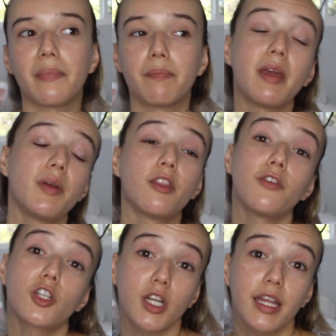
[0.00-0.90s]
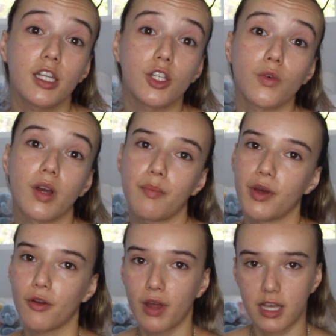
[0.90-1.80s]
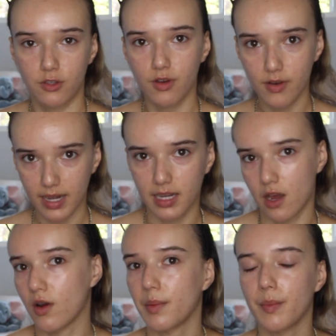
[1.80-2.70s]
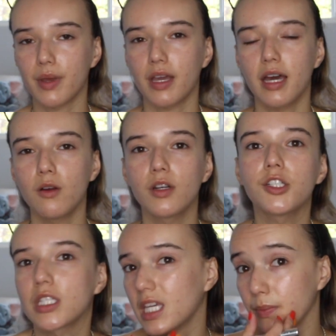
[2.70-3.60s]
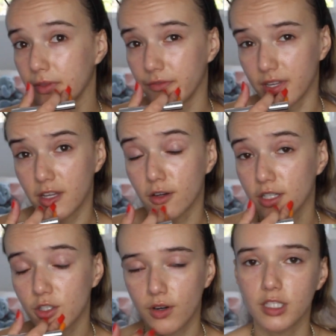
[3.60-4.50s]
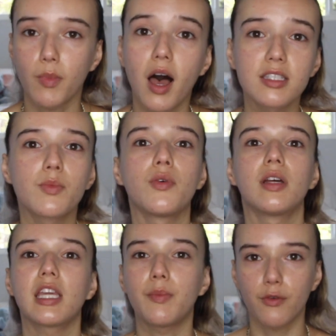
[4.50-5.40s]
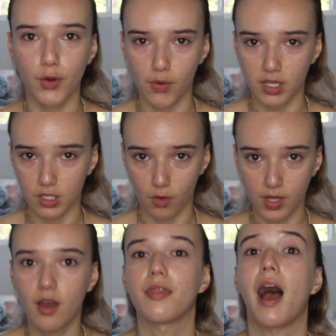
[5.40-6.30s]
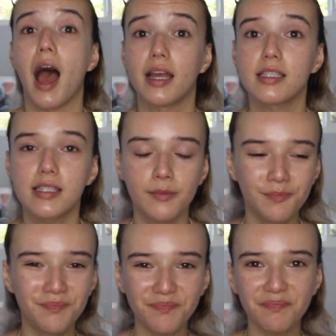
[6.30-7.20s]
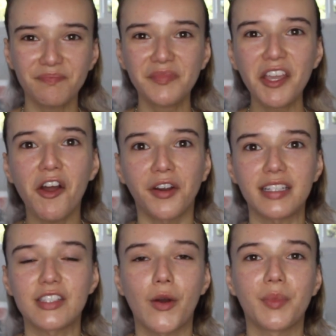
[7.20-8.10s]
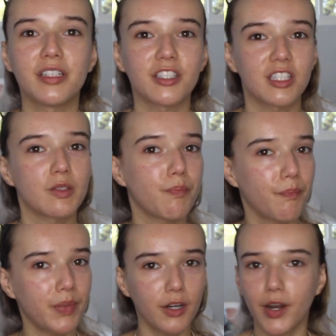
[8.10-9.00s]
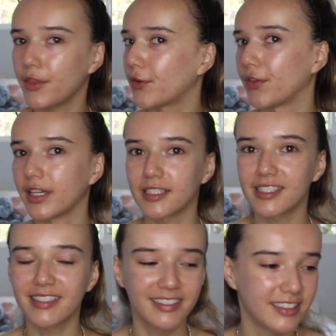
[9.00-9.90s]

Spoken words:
maybe in the future I can do one, but as for right now, I kind of want to just keep the video as short as possible and keep it focused solely on the eyes. Alright, so I'm going to just speed right through this.